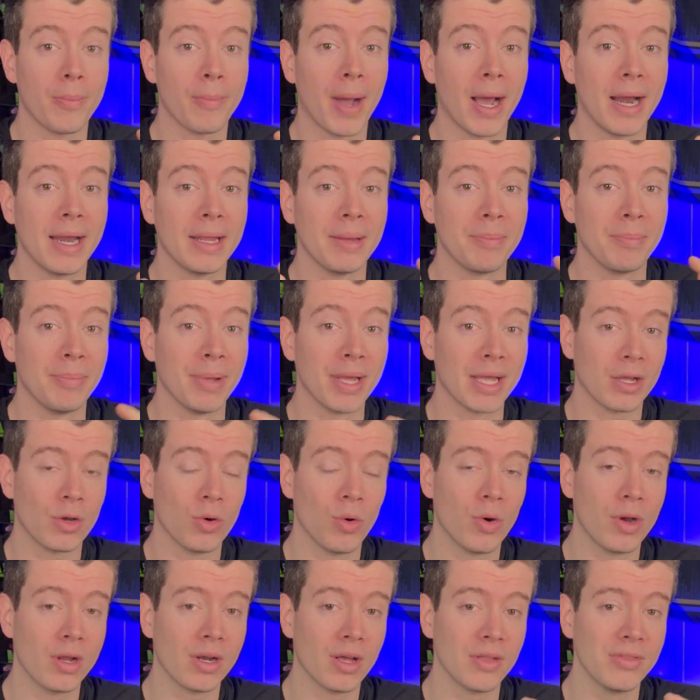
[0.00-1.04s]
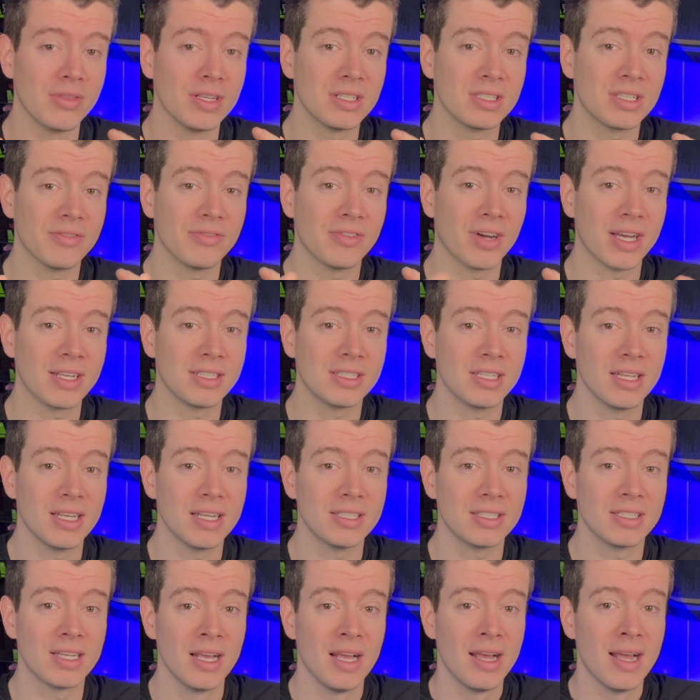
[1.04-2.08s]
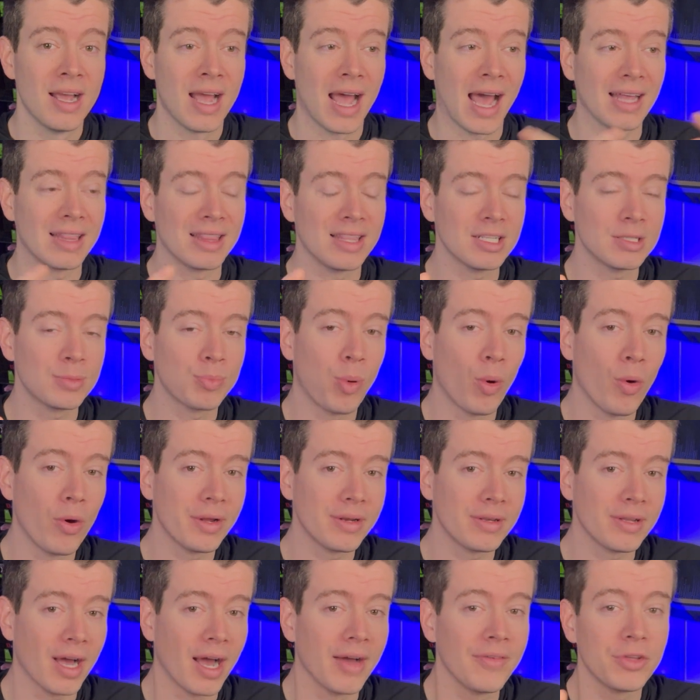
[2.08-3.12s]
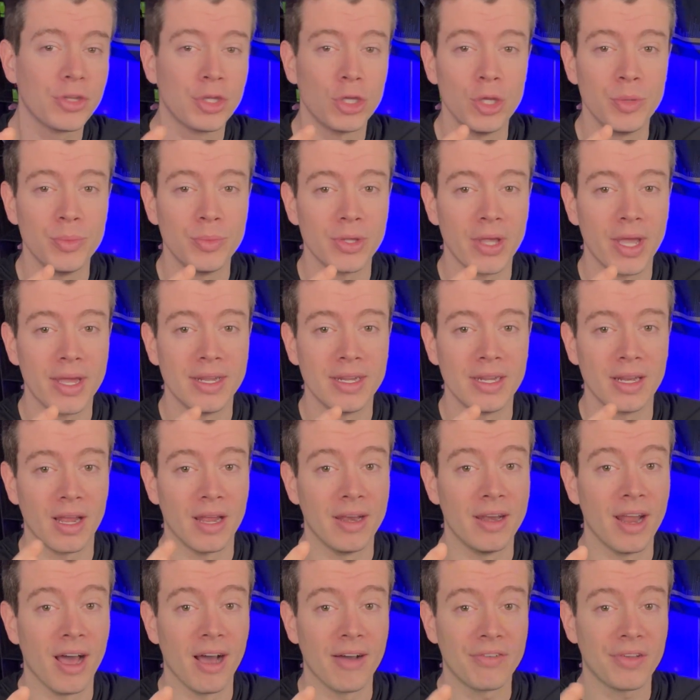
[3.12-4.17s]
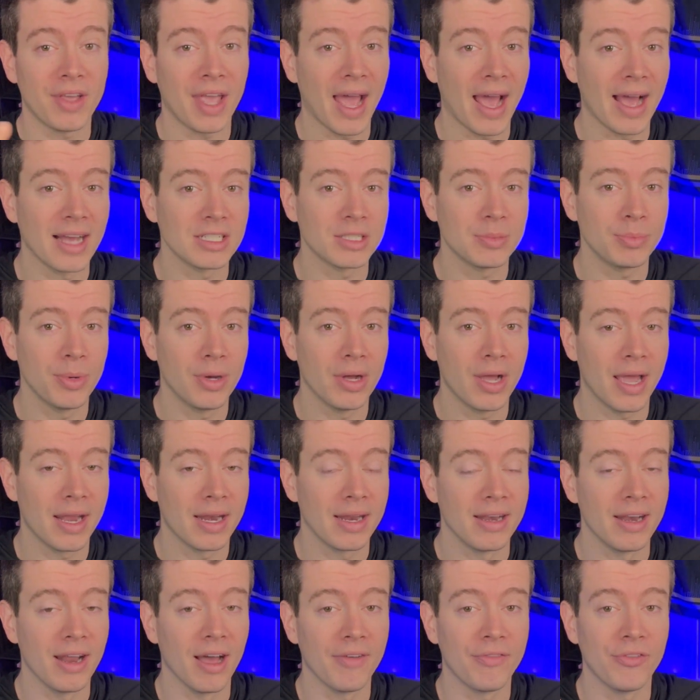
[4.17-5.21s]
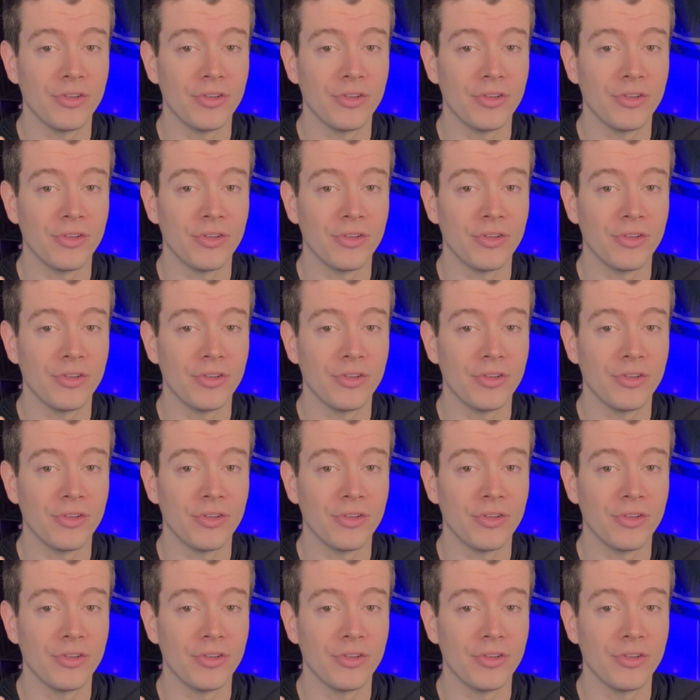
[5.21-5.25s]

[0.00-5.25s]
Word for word: mining Bitcoin on these devices. At this point, I've accumulated enough Kaspa and enough